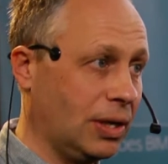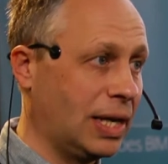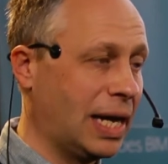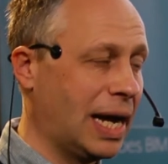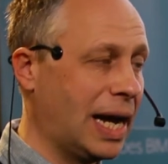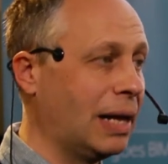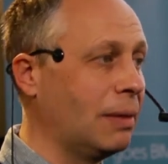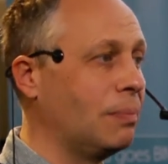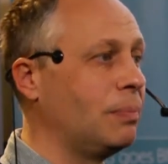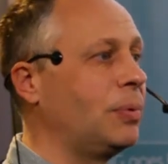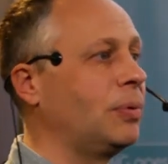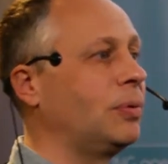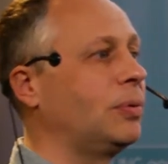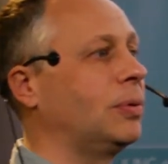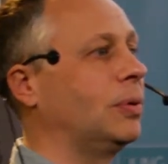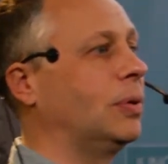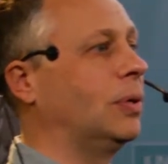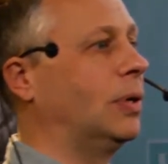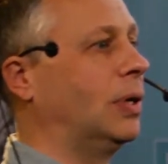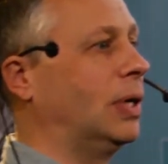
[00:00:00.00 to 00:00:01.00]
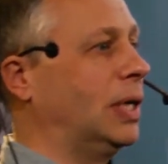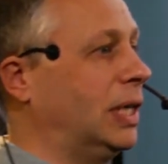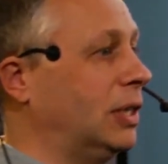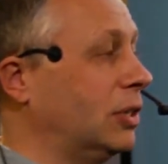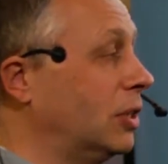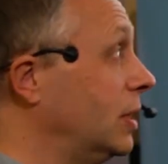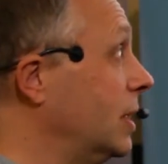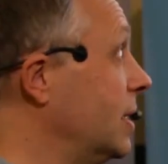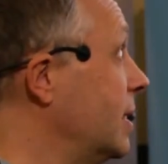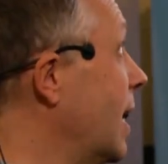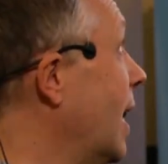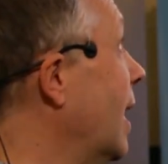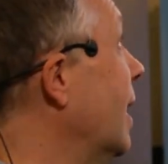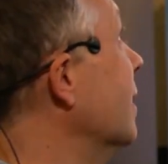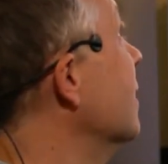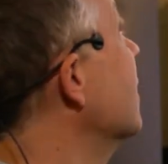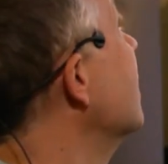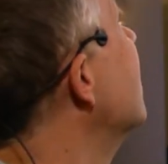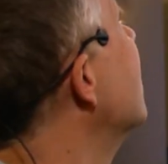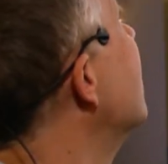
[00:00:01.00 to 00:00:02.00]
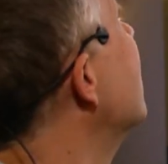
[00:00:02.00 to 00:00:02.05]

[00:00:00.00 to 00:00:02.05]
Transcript: help in the design.